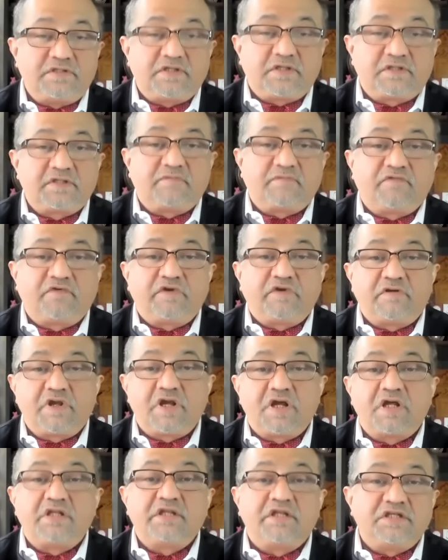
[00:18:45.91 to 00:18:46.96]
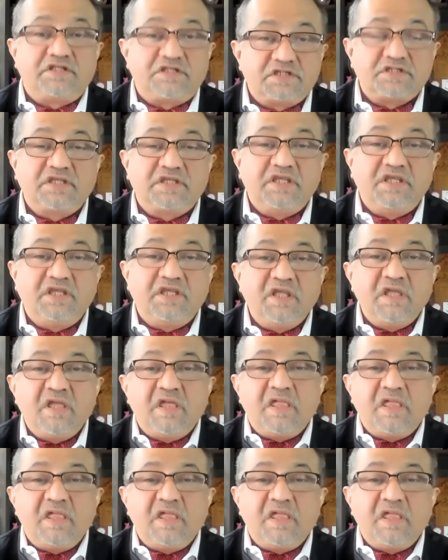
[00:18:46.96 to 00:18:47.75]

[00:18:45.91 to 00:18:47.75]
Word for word: except for Iran and Turkey.